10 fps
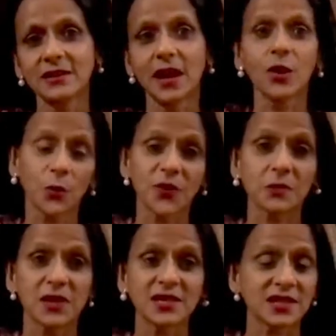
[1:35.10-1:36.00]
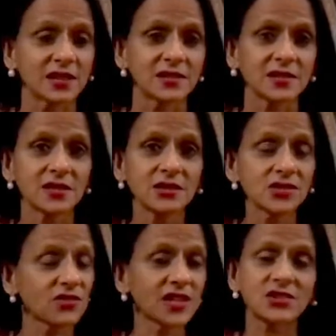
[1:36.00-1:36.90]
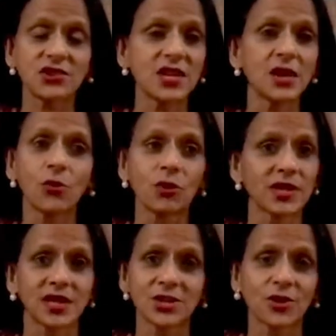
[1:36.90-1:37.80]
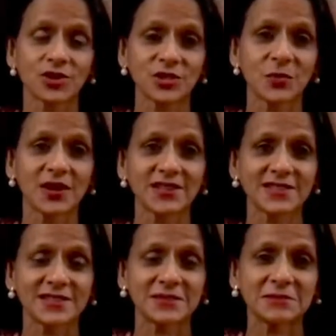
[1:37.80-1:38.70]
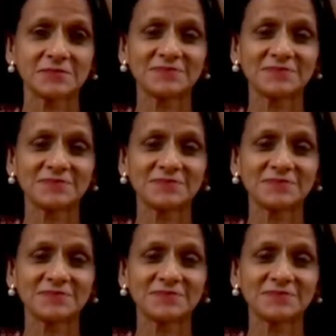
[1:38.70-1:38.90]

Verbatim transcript: I hope that makes sense. So that's really all that unconscious bias is.